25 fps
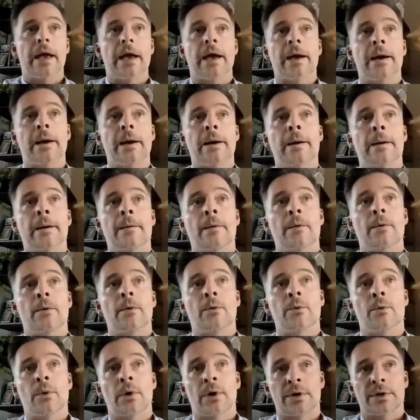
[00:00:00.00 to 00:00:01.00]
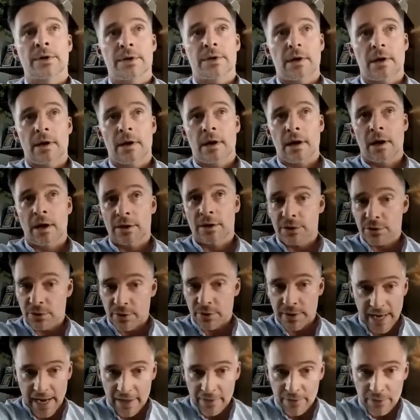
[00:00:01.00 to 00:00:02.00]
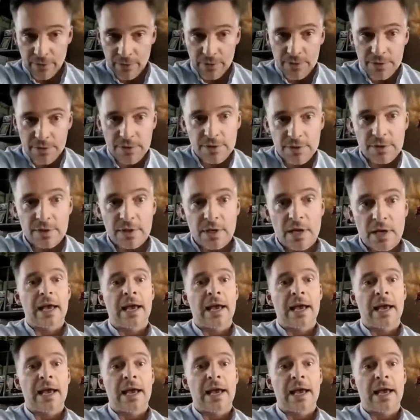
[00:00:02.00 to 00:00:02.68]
who are hunter-gatherers,